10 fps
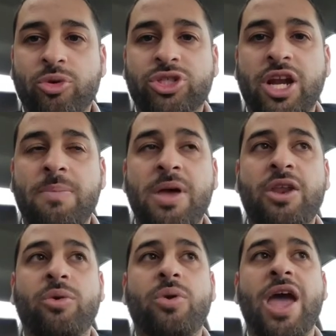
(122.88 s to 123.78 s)
Moshe
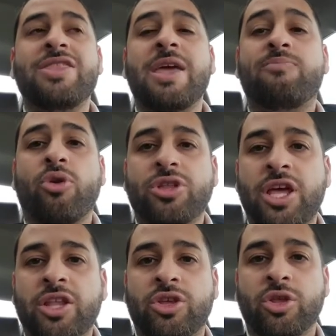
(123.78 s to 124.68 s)
Rabbeinu, and they brought
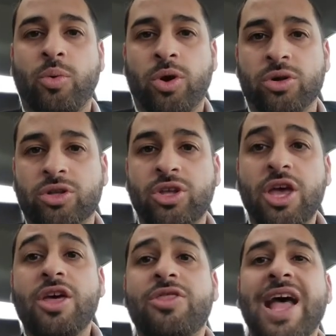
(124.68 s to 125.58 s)
that into the world.
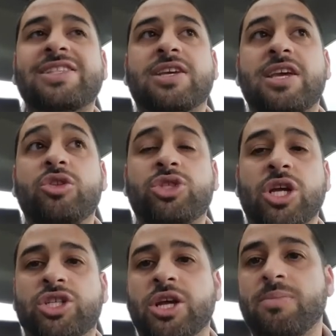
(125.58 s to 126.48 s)
That's a Kiddush
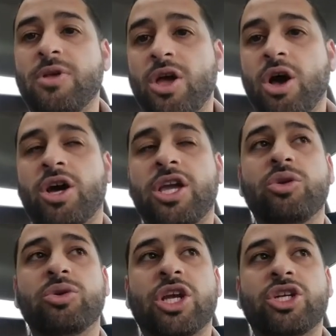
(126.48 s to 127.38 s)
Hashem. A
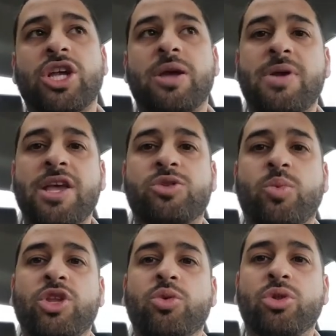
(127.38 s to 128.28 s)
Kiddush Hashem is
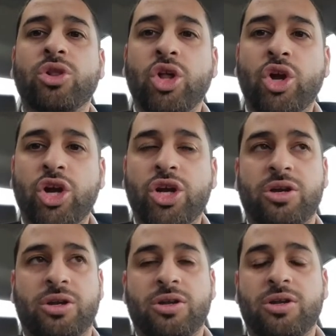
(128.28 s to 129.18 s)
when you learn
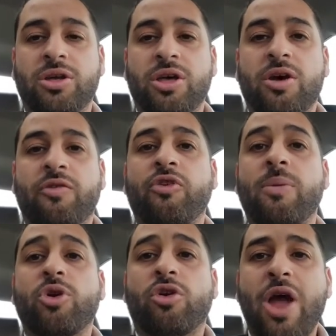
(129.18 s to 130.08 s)

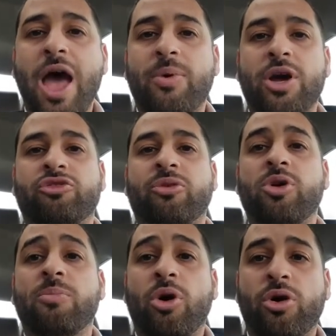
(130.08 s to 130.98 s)
from your rabbis, from
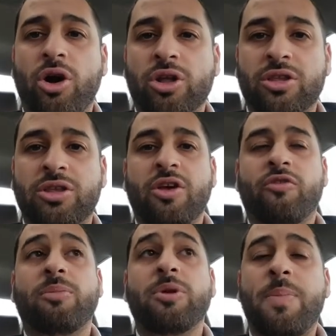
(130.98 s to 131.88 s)
your morot,
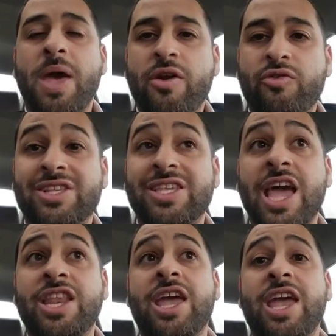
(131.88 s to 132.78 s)
from your parents,
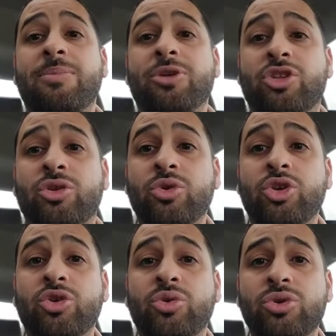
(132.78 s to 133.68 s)
and you're able to
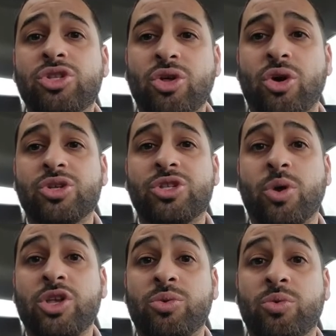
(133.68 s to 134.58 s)
use those
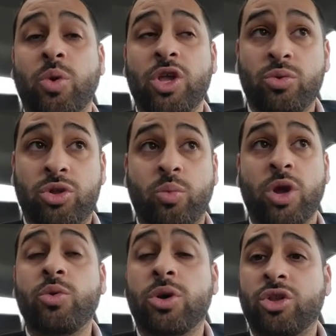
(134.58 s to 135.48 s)
what you
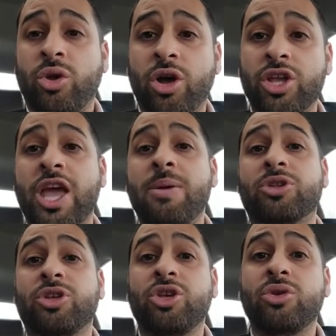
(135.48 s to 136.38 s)
were taught. You're able
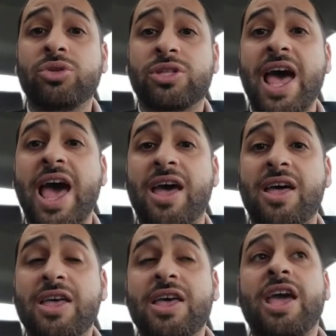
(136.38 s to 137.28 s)
to use that
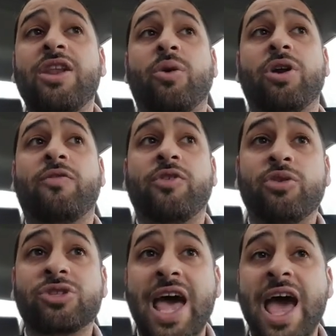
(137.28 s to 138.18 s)
in order for
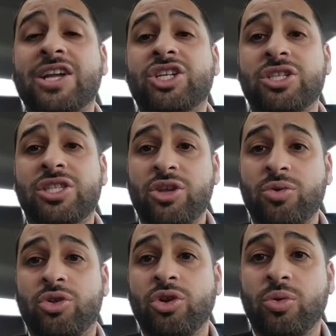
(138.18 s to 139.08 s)
those actions that you
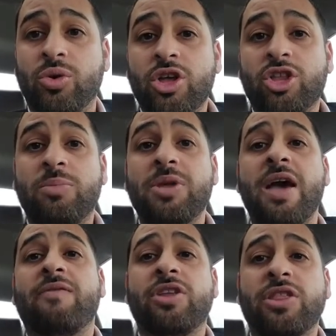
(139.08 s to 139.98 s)
do to be
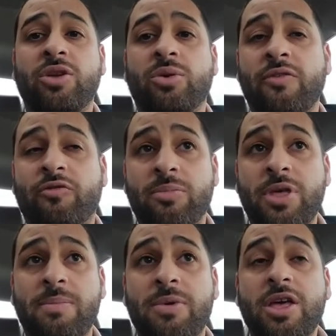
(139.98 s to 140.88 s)
evident that you left from
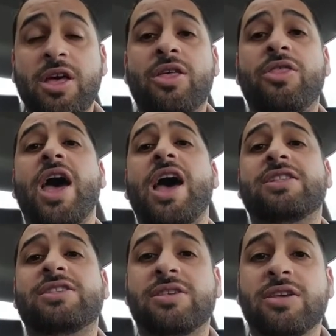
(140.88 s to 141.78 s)
them.
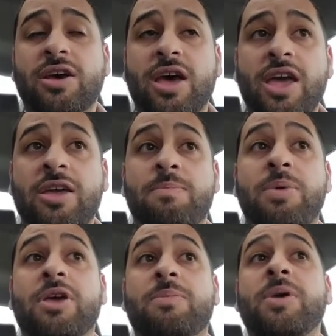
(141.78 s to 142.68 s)
That's a
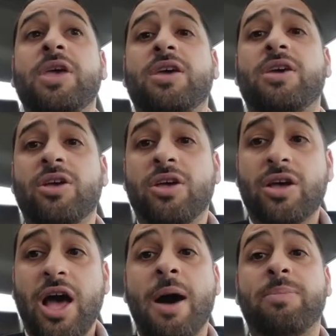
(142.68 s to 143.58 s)
big, big
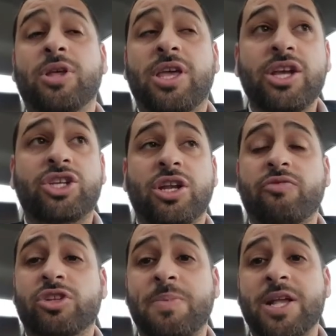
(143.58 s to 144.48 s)
obligation and
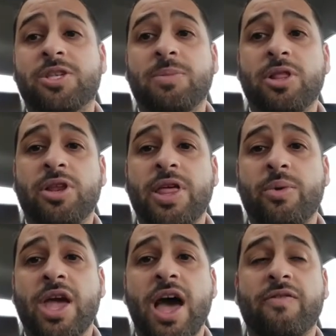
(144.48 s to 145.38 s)
responsibility that
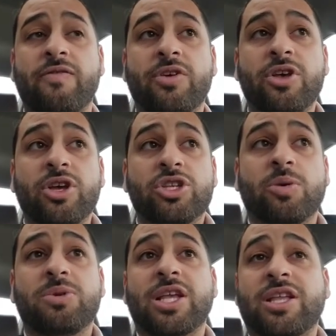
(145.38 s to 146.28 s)
we have. So
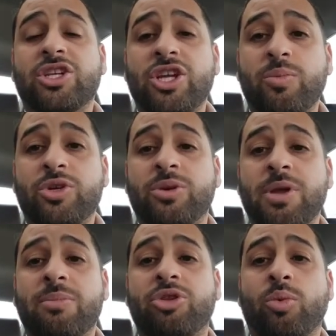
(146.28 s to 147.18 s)
Bizat Hashem, we should
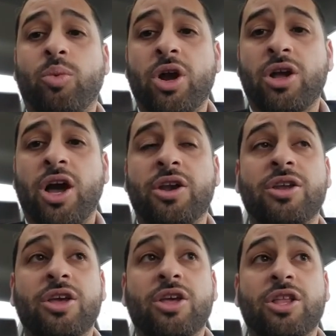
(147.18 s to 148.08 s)
be able to work on
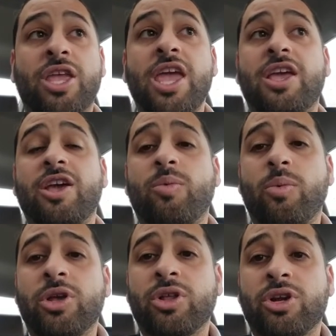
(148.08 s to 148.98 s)
taking what
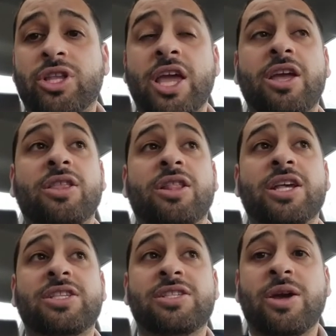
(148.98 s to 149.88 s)
we learned, taking the
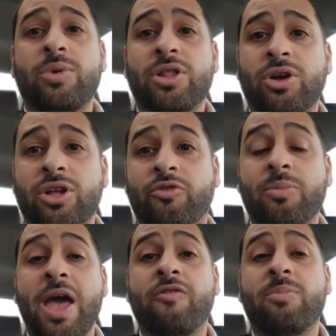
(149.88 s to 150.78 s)
lessons that we learned
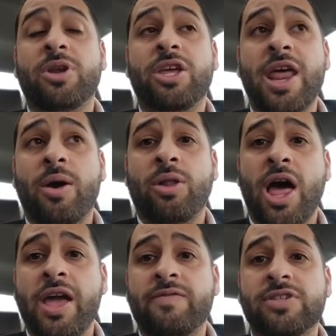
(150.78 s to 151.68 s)
from everybody in our
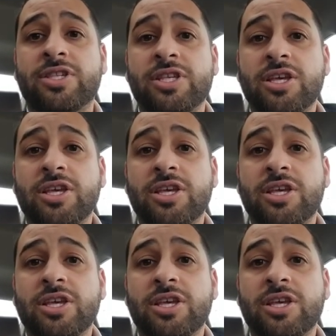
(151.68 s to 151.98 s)
lives,